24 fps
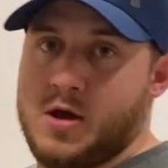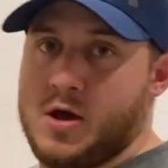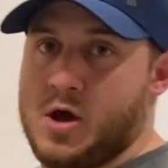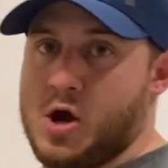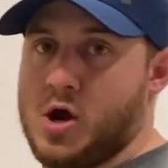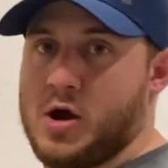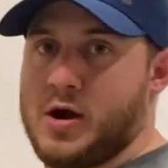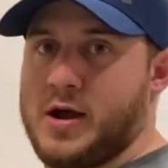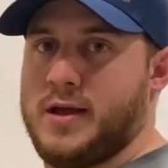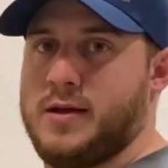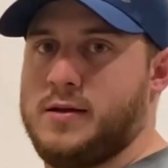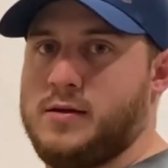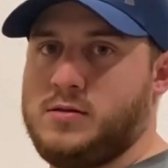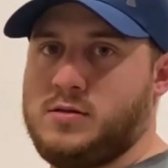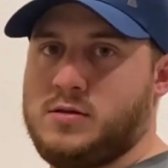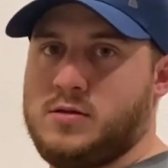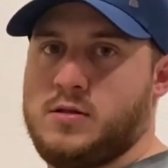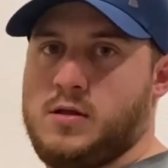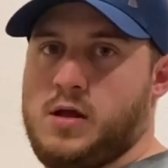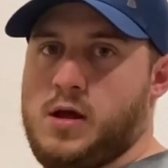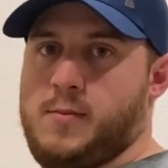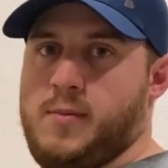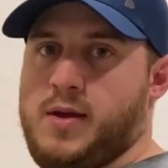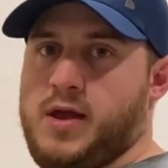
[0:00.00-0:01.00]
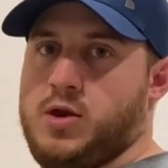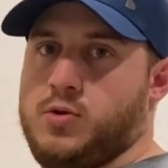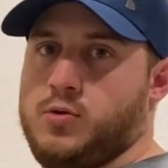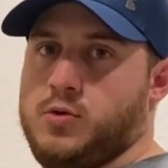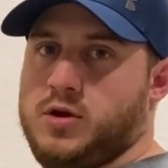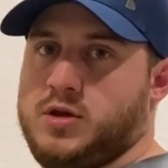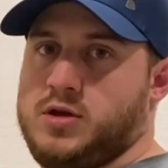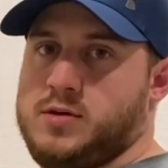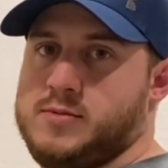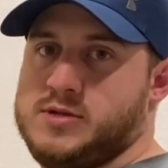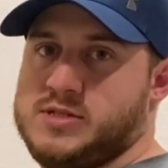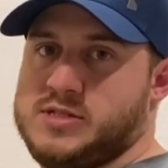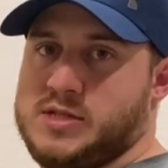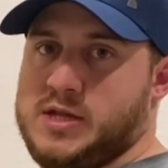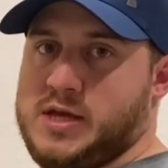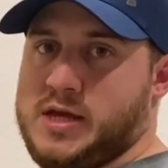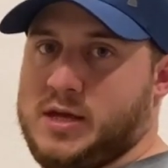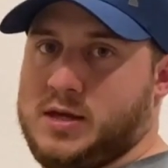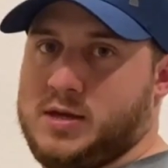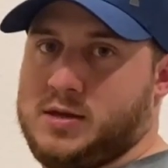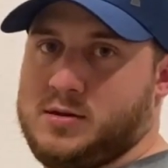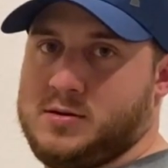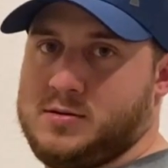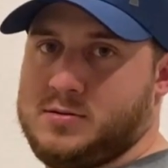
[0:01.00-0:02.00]
All right, I made a rookie
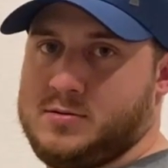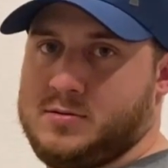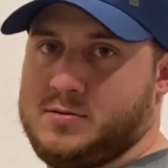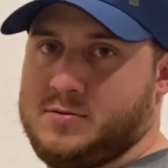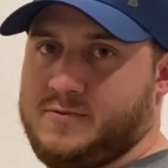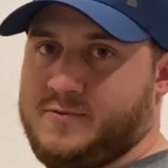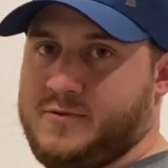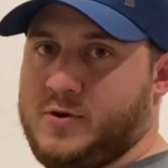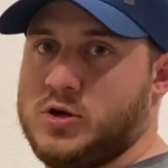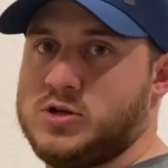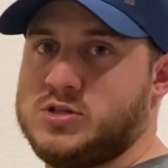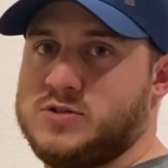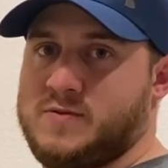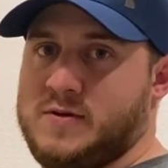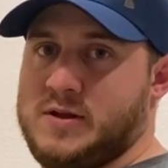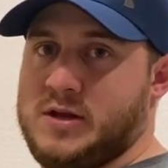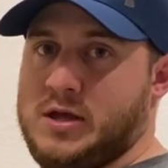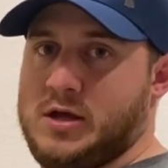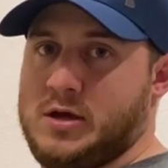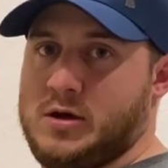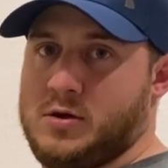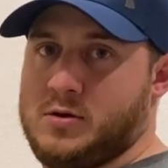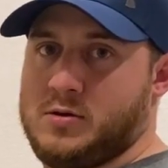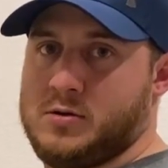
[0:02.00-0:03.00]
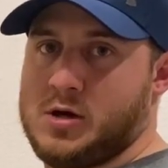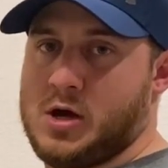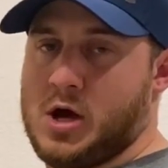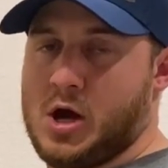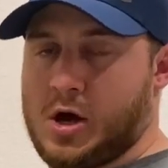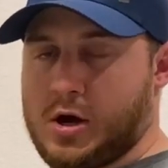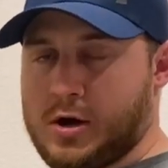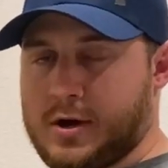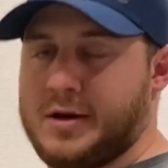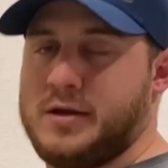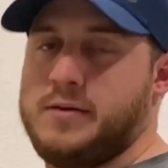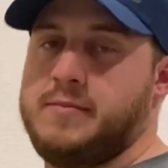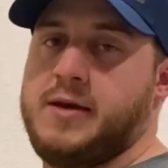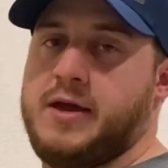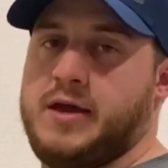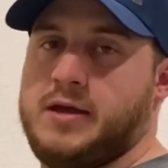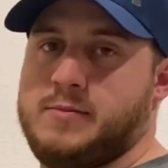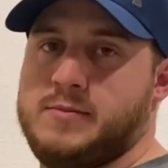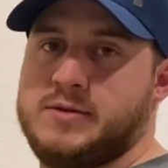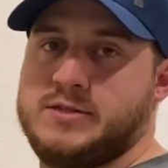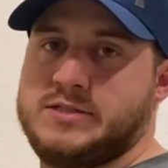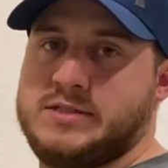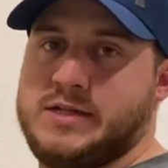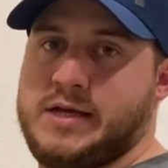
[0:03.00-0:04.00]
mistake. First video, already
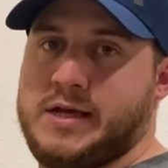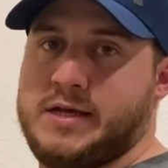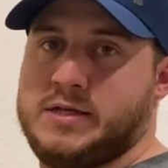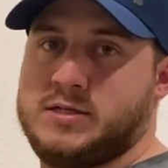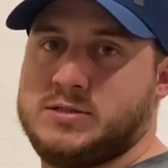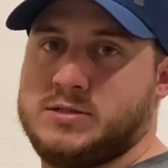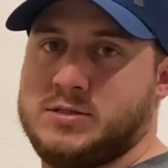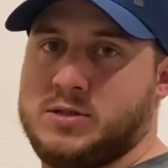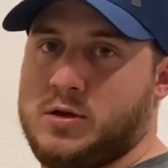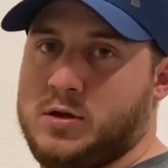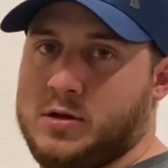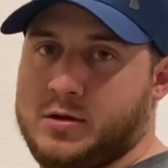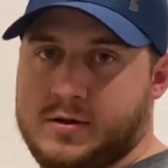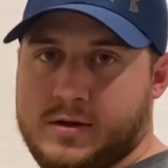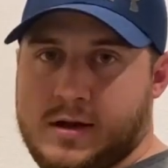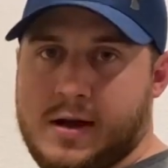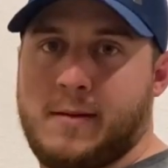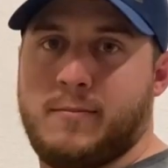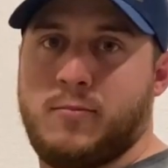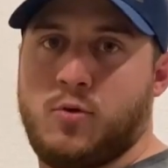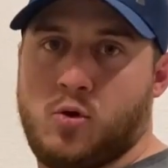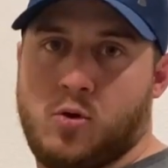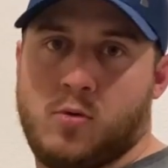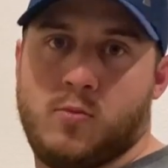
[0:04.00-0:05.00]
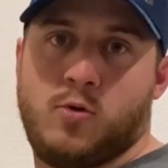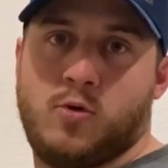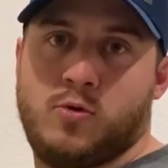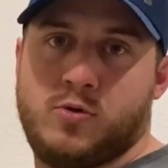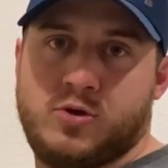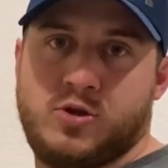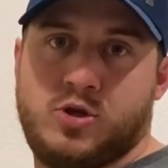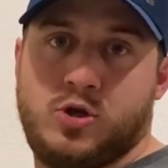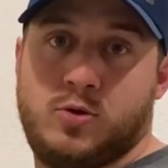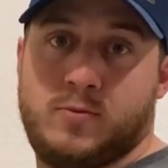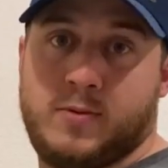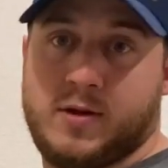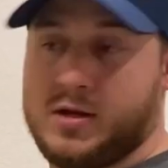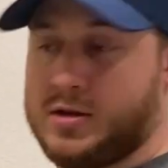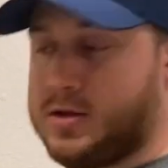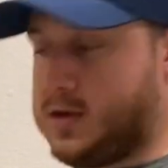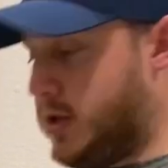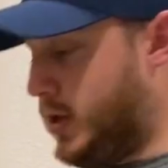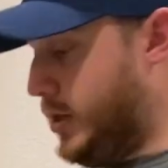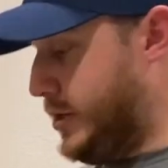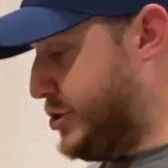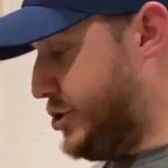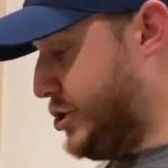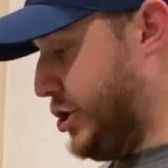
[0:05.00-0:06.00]
making mistakes. Look, I'm normal, human.
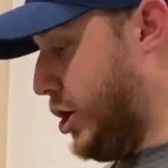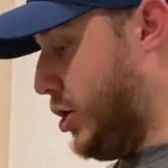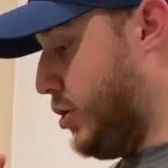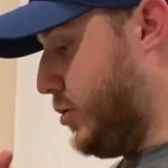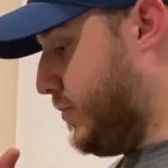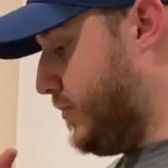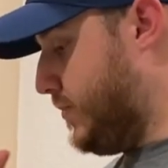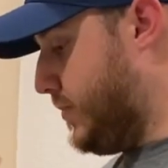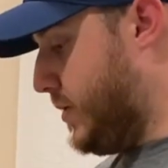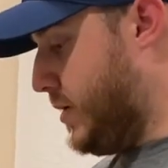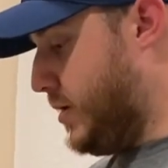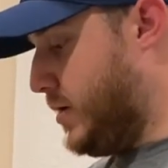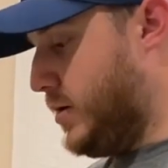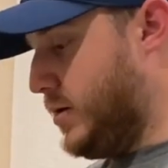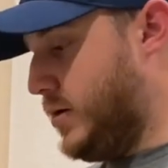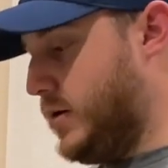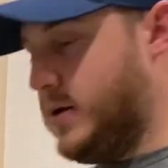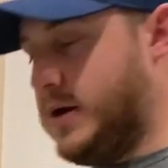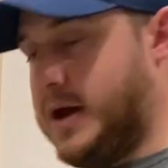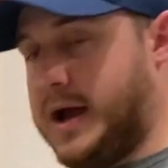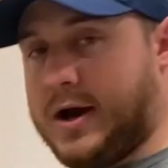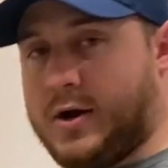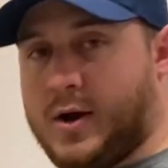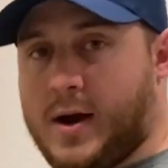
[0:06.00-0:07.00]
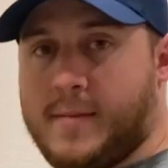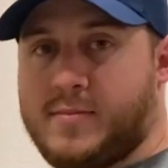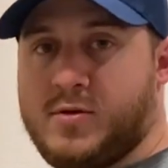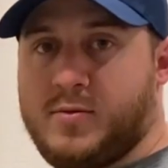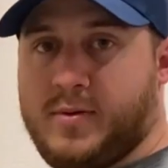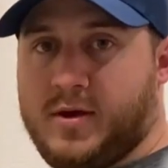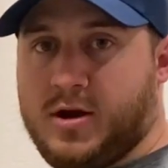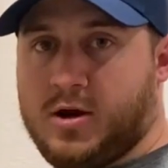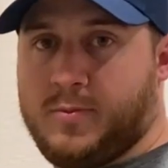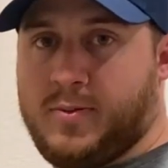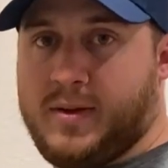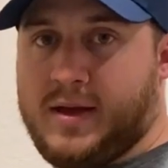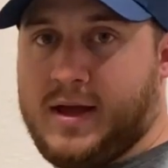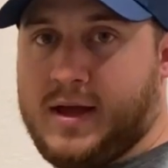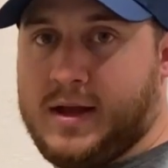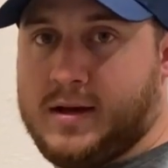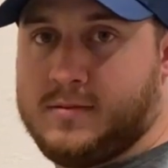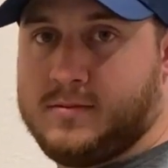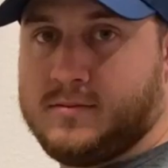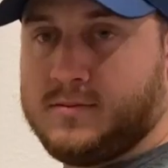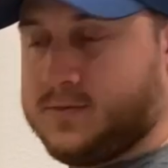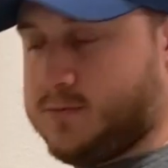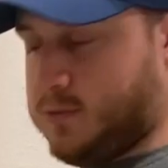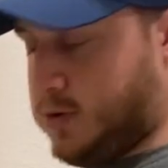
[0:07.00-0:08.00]
So, I grabbed a bigger pan.
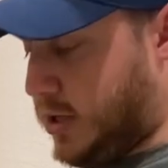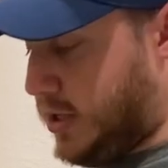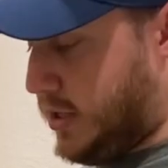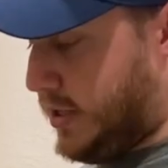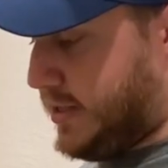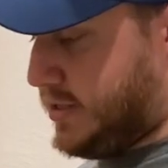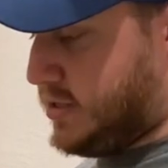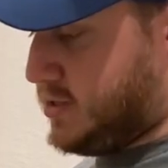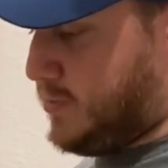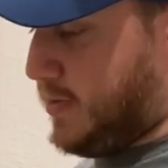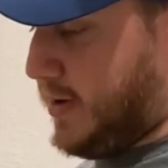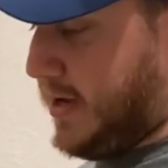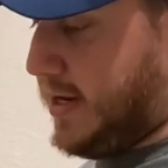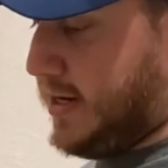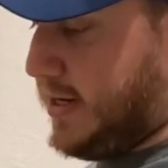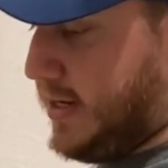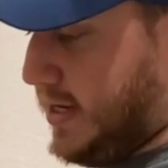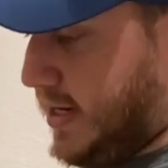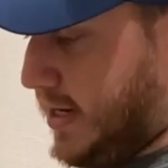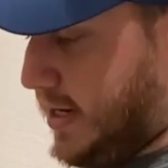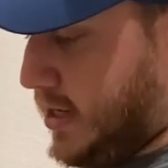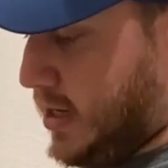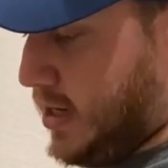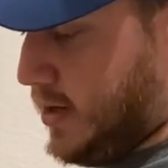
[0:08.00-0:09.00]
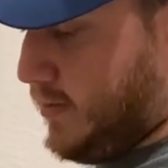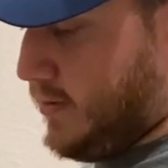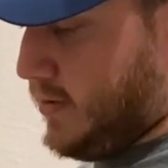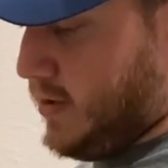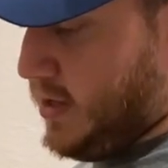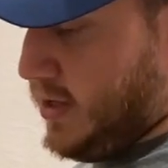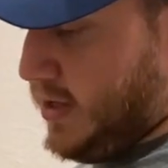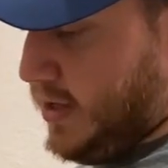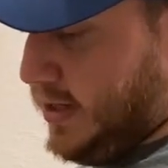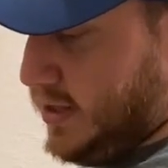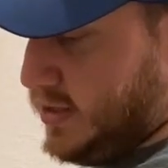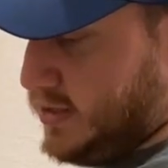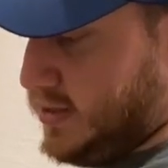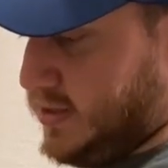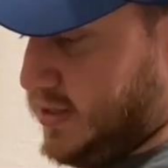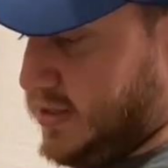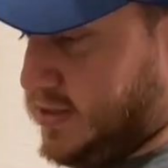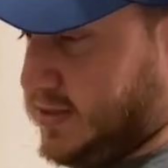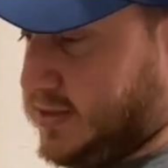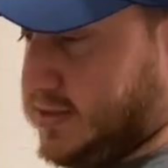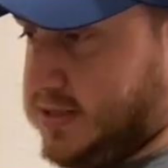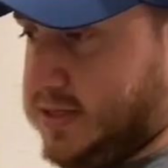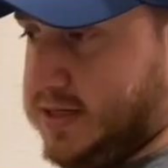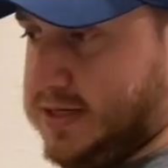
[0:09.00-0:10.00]
We're gonna let this pan heat up, because
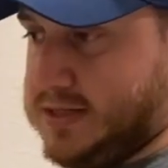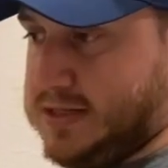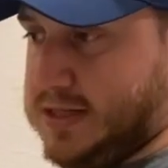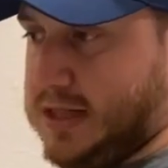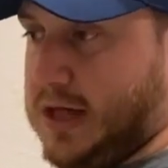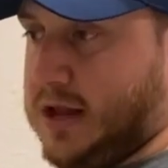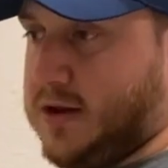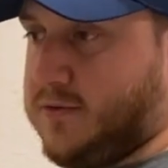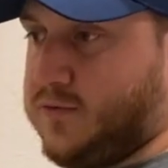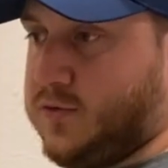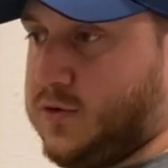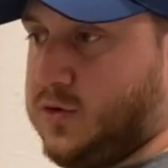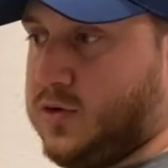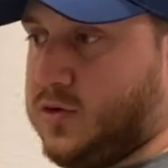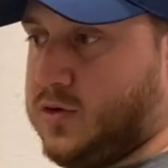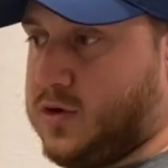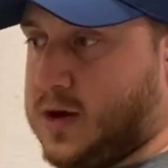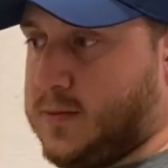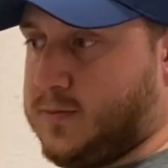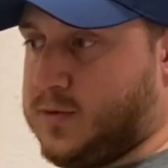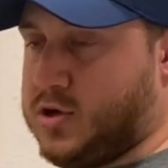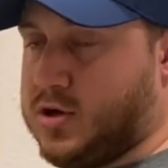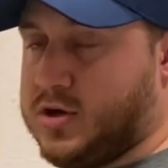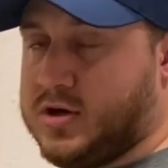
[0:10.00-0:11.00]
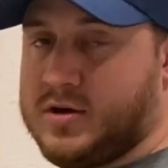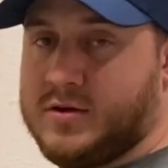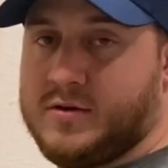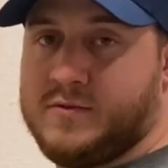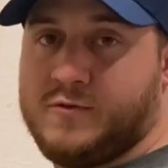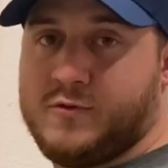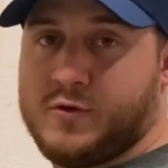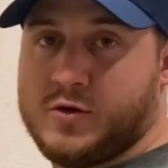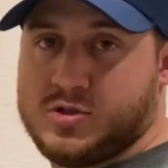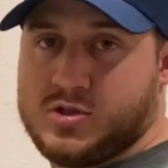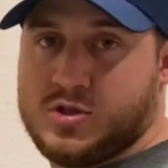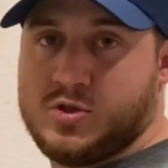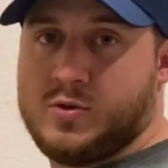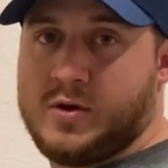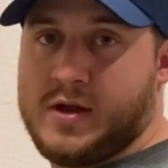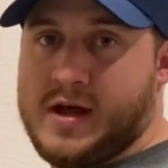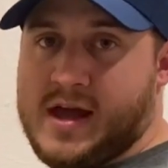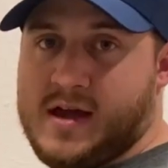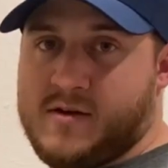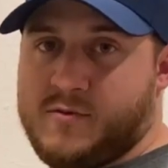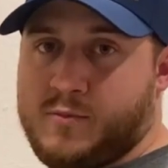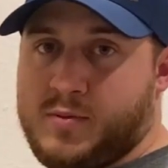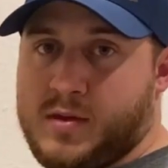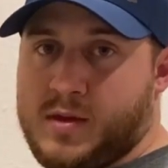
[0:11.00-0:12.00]
this is a lot of food. I'm cooking for
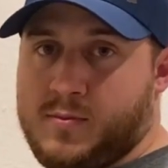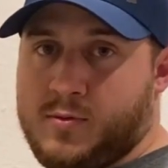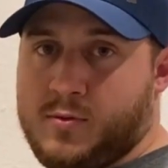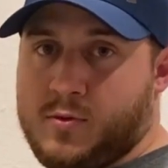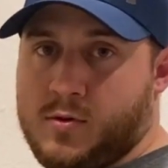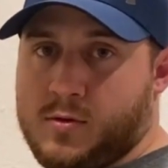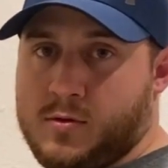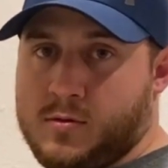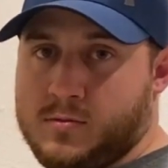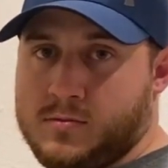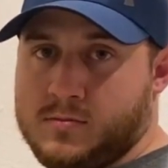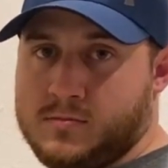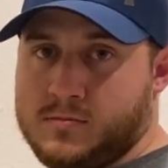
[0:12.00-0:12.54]
2.5 people.